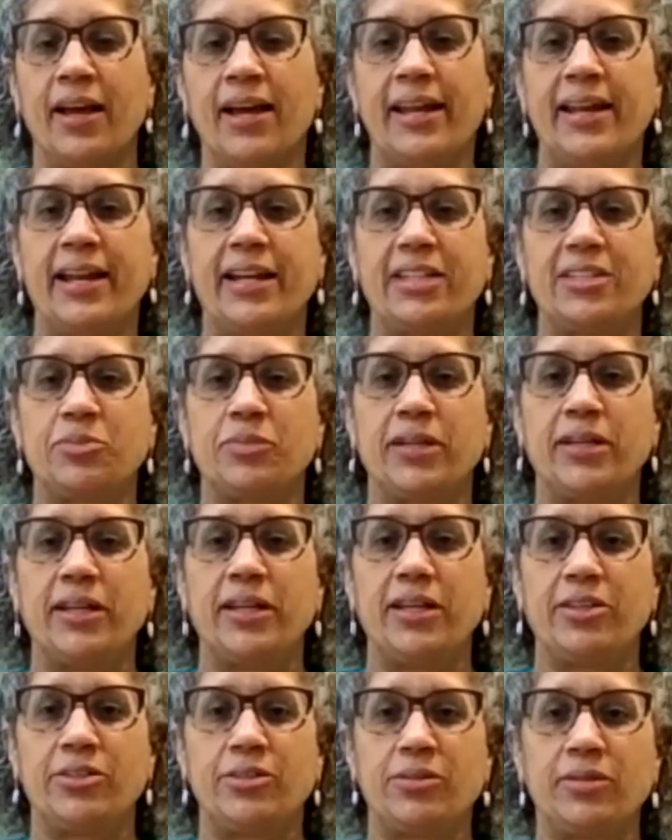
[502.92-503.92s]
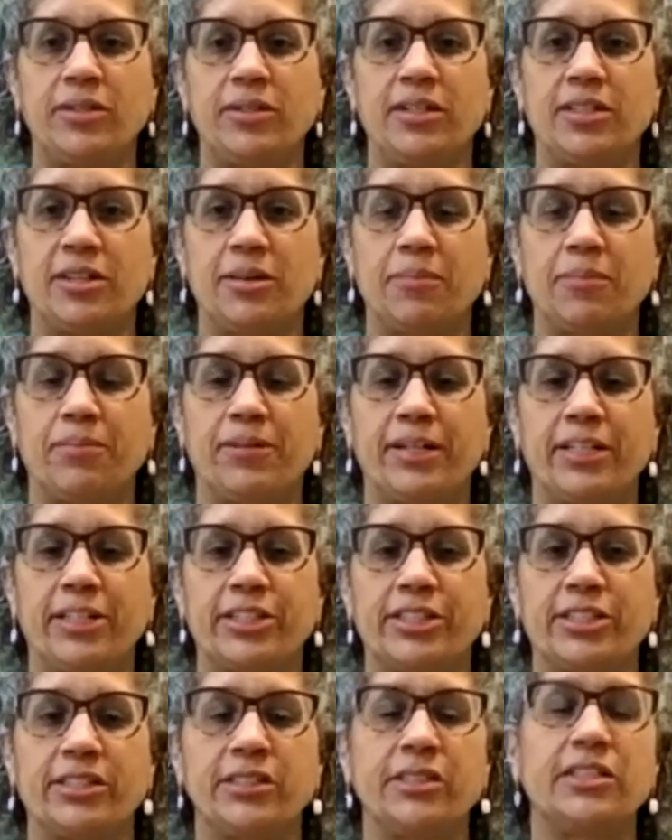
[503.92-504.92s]
And as we do these
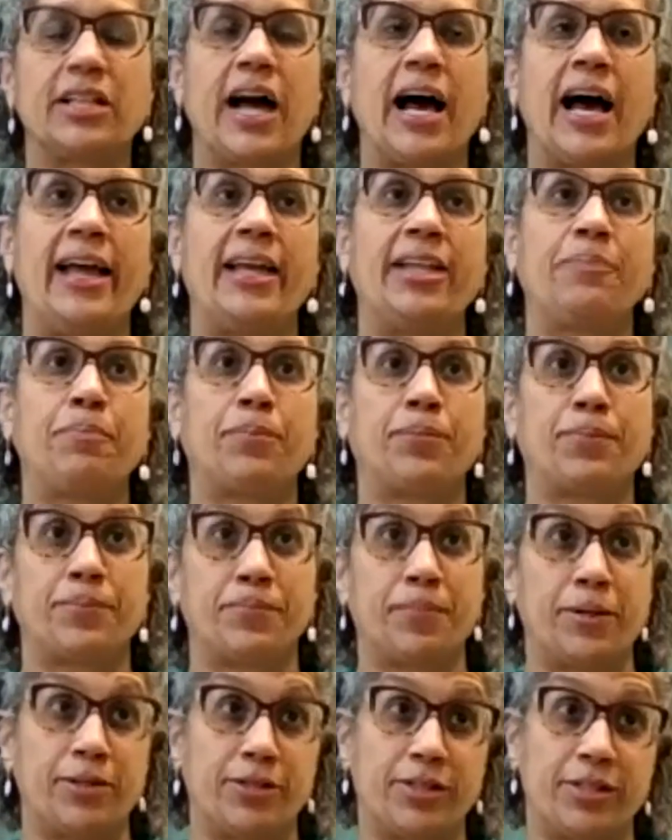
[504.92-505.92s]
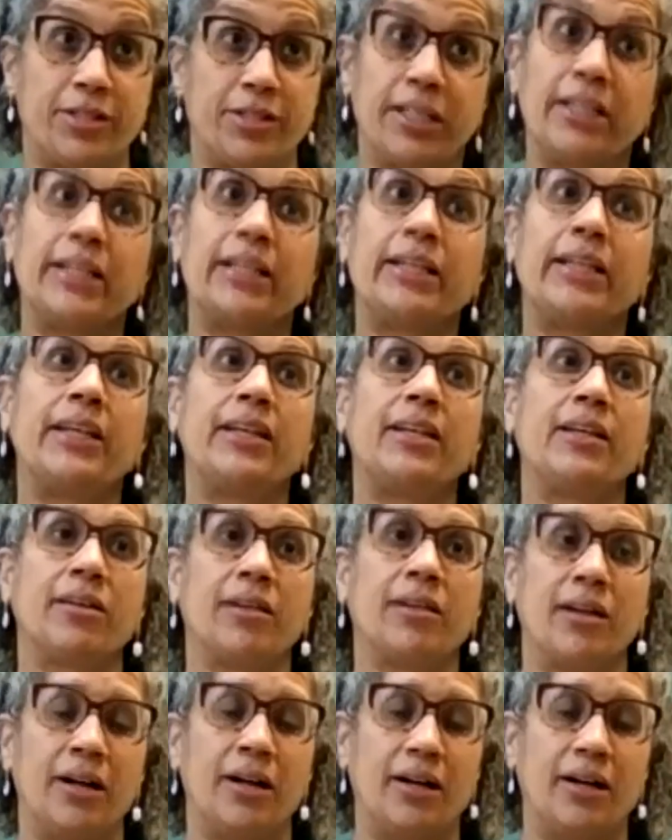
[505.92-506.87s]
compressions, I personally,